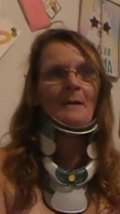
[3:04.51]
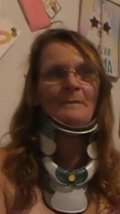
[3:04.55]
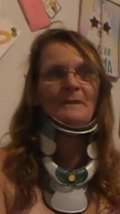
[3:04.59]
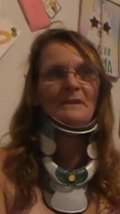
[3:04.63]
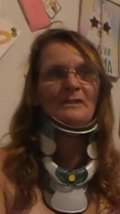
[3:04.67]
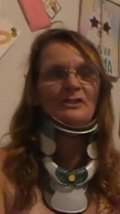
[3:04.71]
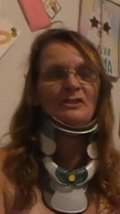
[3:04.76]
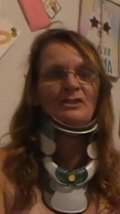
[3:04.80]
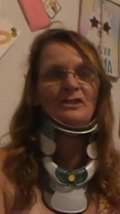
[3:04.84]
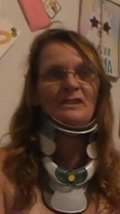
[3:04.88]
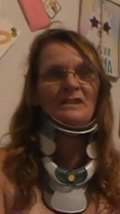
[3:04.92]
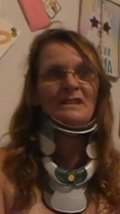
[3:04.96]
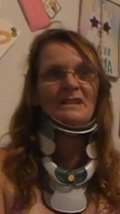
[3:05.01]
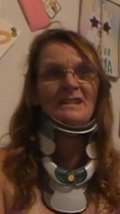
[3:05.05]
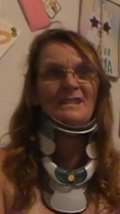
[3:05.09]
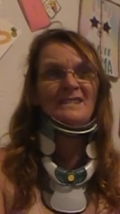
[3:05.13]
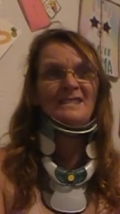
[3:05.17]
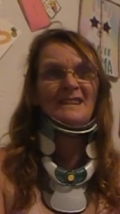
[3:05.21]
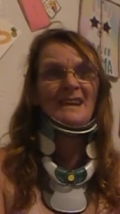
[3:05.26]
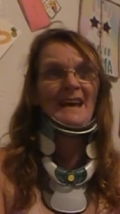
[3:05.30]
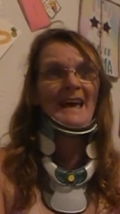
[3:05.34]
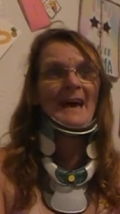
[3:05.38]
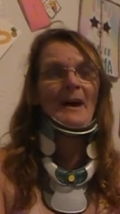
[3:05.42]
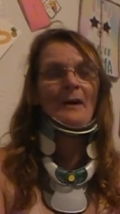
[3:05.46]
she
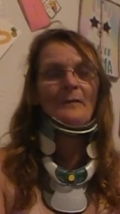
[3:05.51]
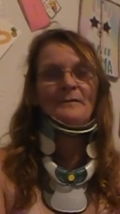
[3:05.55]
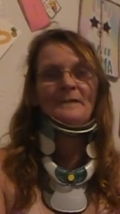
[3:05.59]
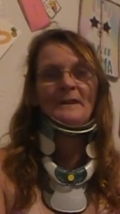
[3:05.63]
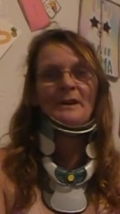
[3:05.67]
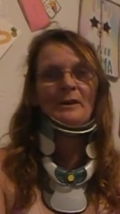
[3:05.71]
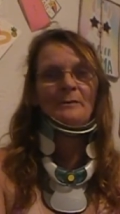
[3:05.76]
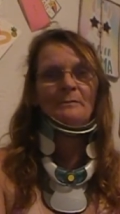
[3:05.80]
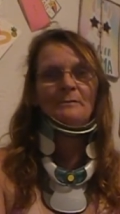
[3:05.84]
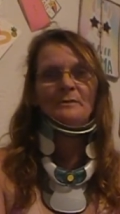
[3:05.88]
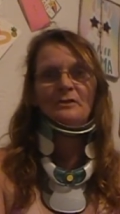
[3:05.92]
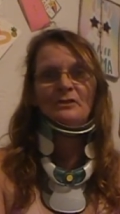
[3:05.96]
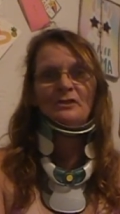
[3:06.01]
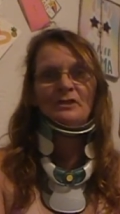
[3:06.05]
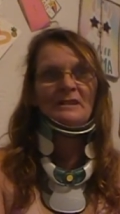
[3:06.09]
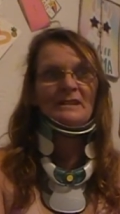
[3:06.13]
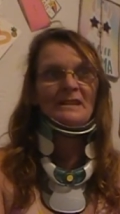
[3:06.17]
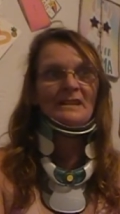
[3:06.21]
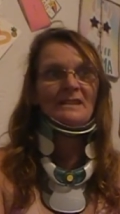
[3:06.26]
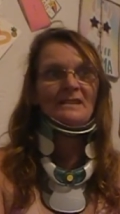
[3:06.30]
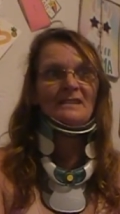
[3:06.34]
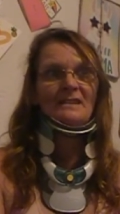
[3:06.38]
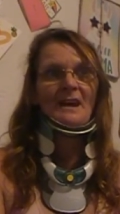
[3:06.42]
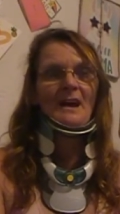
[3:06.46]
is out there.
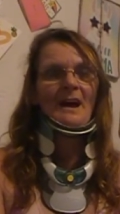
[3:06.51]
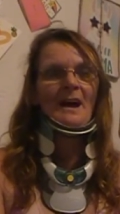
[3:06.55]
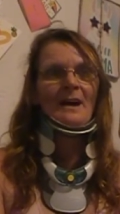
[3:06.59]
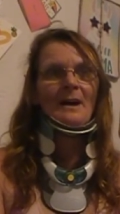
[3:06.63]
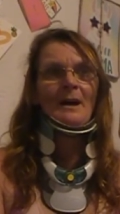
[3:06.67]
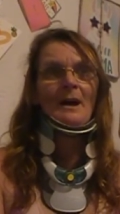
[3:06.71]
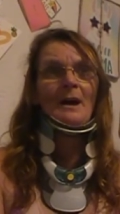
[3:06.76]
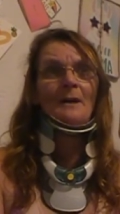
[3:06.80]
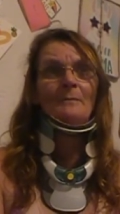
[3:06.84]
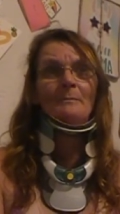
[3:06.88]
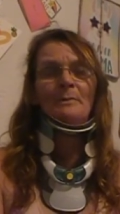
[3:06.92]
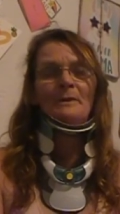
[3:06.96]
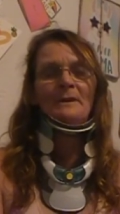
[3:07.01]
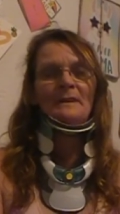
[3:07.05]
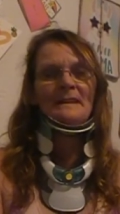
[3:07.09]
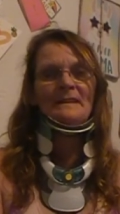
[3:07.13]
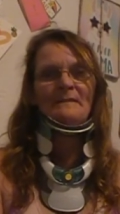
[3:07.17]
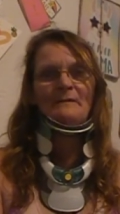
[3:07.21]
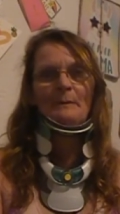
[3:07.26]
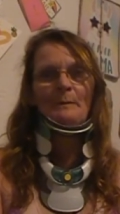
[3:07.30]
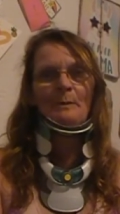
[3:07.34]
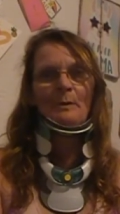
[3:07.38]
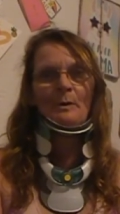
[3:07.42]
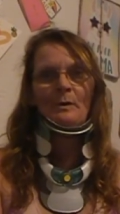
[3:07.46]
She is
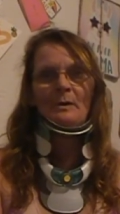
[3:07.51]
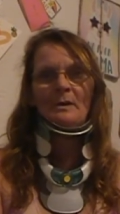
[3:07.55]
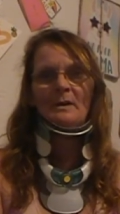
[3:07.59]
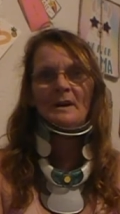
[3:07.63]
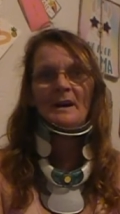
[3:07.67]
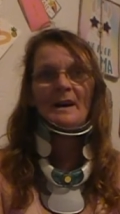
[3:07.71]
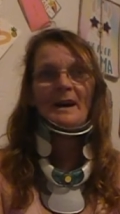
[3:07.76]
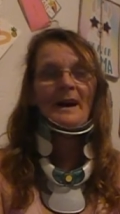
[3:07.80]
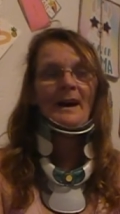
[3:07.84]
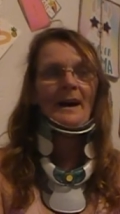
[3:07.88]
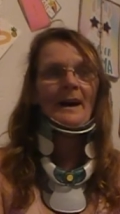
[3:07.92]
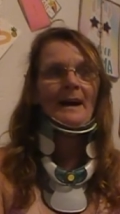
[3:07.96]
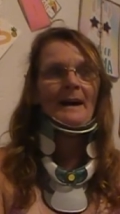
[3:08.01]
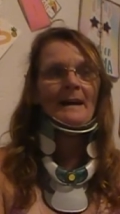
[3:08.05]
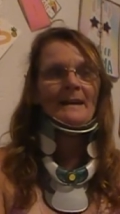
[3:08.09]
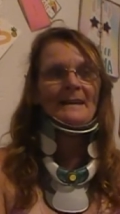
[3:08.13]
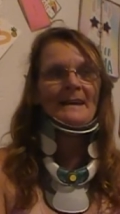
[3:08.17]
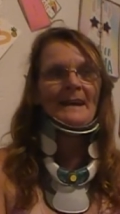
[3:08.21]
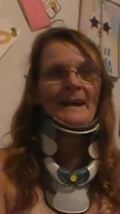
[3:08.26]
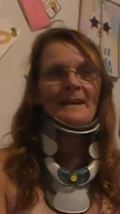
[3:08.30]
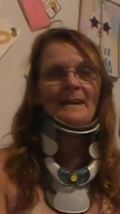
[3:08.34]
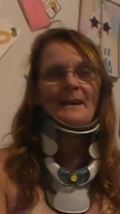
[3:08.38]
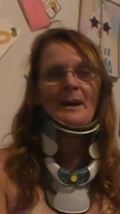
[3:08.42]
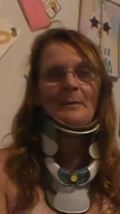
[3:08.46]
unbelievable. I
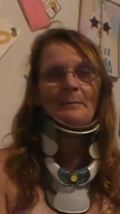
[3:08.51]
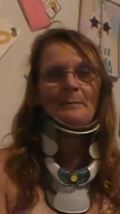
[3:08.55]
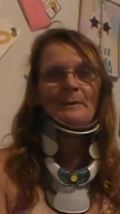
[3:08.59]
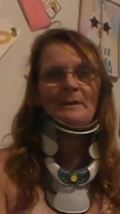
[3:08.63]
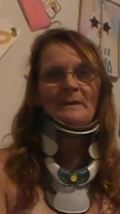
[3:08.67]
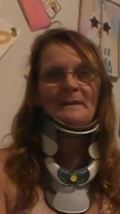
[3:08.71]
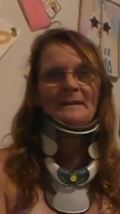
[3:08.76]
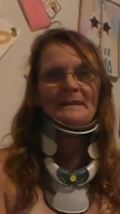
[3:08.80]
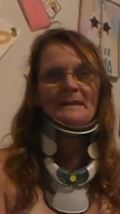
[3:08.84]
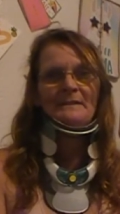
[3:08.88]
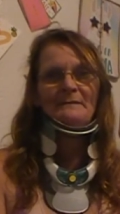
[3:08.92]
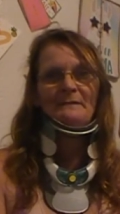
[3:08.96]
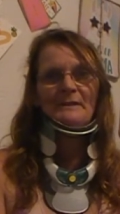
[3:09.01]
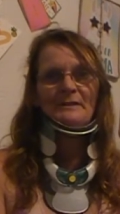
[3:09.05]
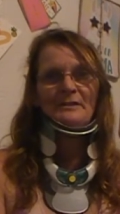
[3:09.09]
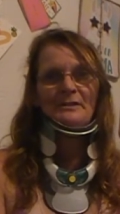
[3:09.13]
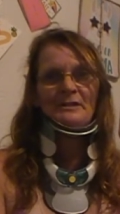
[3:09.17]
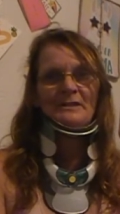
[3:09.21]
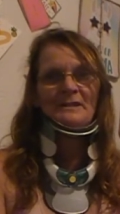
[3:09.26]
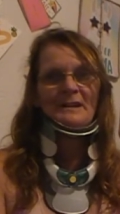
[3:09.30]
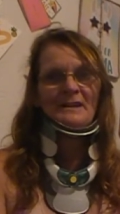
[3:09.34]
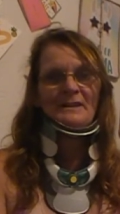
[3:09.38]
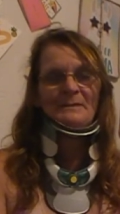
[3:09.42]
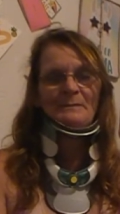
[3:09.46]
cannot believe
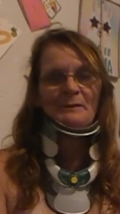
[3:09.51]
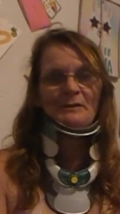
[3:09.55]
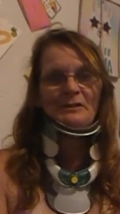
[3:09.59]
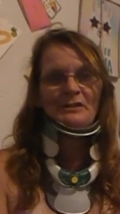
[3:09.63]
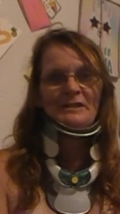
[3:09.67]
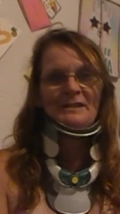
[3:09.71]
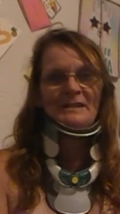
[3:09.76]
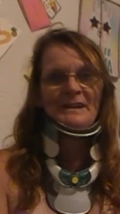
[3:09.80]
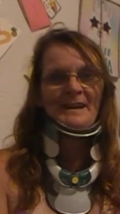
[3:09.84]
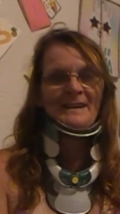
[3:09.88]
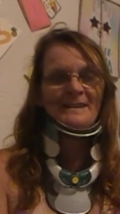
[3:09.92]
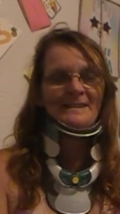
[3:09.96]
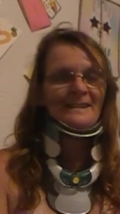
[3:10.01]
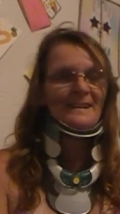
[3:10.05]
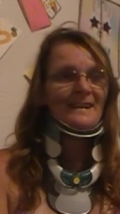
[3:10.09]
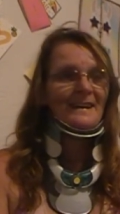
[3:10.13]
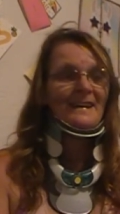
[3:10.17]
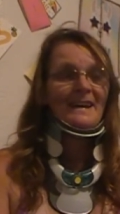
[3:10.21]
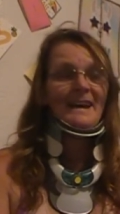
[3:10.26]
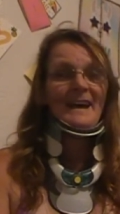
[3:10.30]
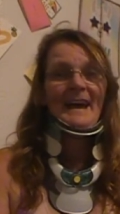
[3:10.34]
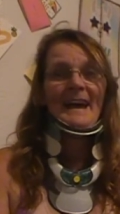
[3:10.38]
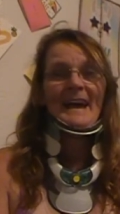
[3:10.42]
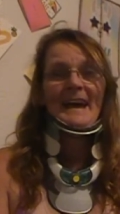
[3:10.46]
she does what she does,
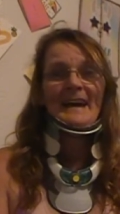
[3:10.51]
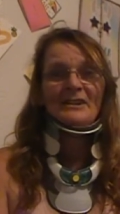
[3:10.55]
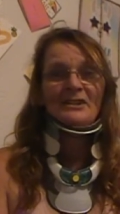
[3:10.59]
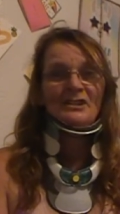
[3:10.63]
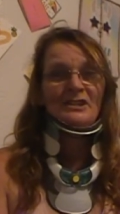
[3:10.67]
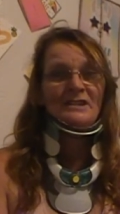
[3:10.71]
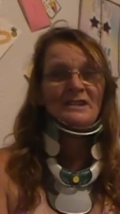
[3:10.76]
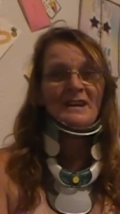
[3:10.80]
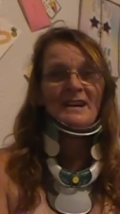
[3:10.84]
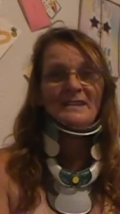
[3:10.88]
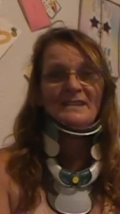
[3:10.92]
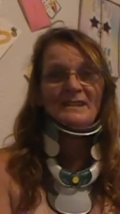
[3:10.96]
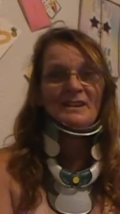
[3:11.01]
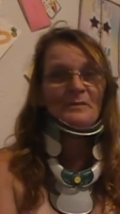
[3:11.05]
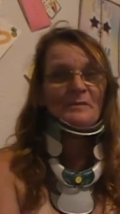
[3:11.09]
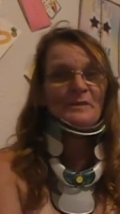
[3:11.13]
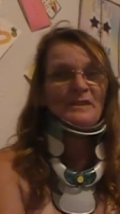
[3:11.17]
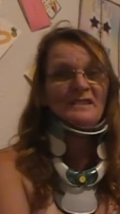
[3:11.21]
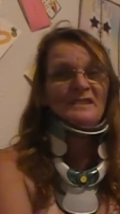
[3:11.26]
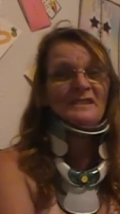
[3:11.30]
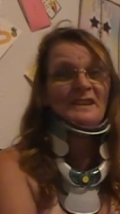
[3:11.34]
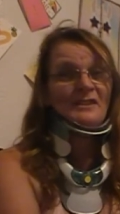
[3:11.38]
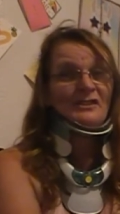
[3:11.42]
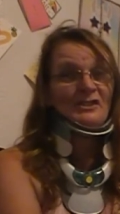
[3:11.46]
and she does it
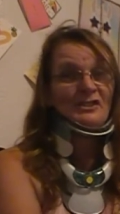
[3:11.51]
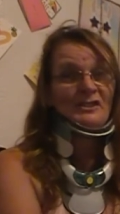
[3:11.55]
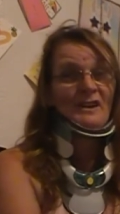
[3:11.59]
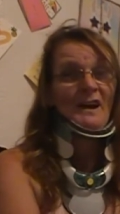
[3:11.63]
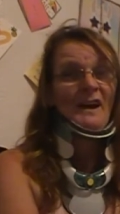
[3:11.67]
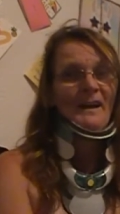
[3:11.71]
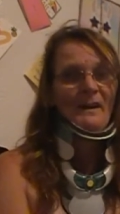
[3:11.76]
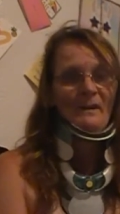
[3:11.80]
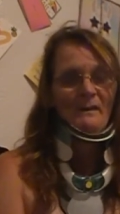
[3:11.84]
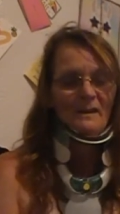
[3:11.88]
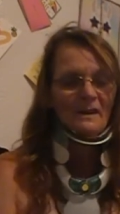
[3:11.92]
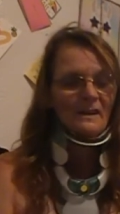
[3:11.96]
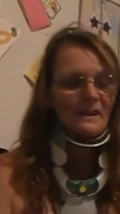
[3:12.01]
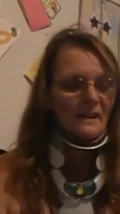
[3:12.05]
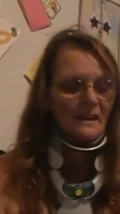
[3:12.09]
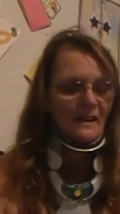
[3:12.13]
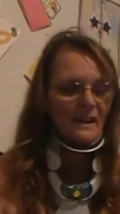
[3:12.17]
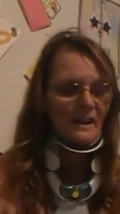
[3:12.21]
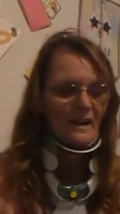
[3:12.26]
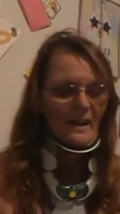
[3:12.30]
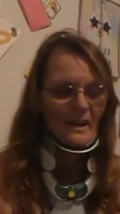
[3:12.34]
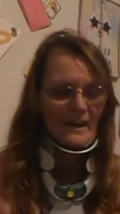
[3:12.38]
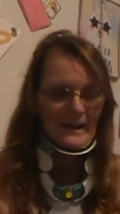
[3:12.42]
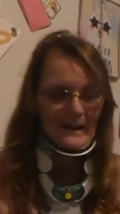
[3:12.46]
with such style.
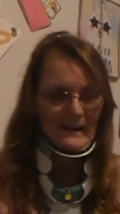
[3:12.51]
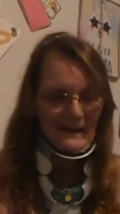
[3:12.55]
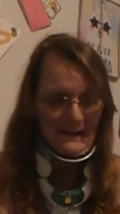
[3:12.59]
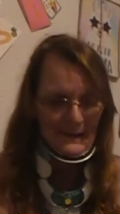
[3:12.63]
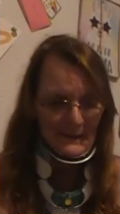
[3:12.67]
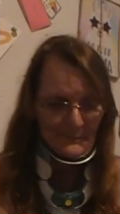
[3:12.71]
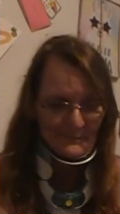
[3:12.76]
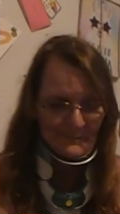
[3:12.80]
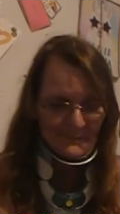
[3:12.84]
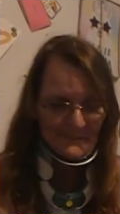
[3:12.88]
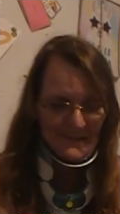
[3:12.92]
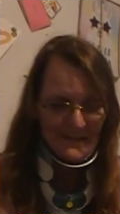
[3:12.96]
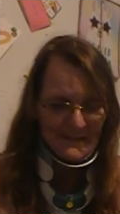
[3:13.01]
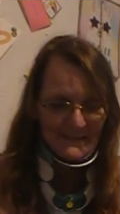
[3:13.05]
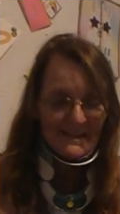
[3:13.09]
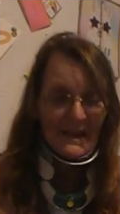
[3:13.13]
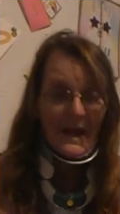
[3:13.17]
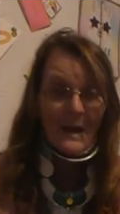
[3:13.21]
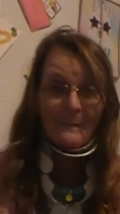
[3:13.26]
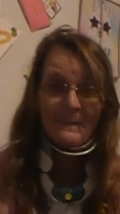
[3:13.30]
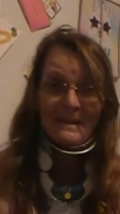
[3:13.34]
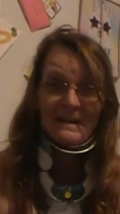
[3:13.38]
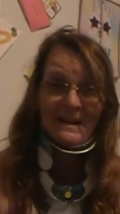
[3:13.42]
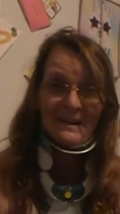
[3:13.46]

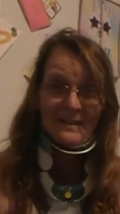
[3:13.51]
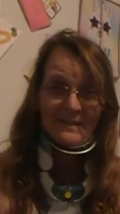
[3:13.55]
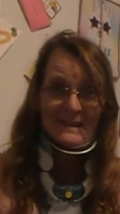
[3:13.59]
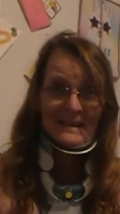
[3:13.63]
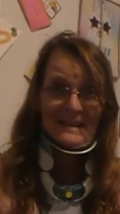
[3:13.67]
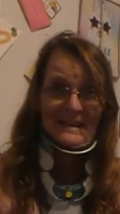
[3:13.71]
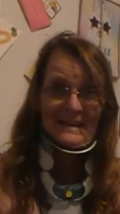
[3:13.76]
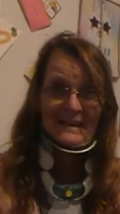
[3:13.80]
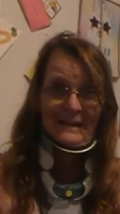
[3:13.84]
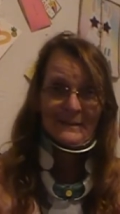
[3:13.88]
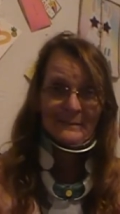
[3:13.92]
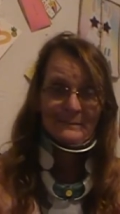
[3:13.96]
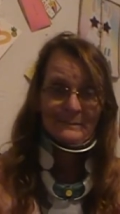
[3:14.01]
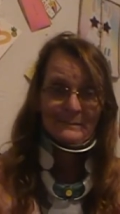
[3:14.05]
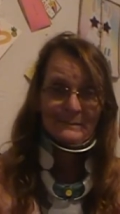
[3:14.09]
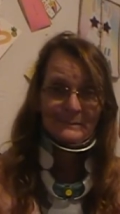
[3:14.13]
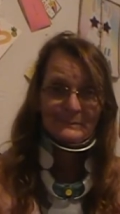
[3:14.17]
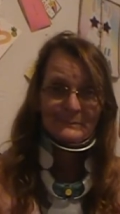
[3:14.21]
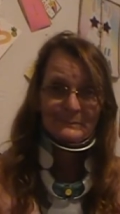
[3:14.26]
Got me to thinking,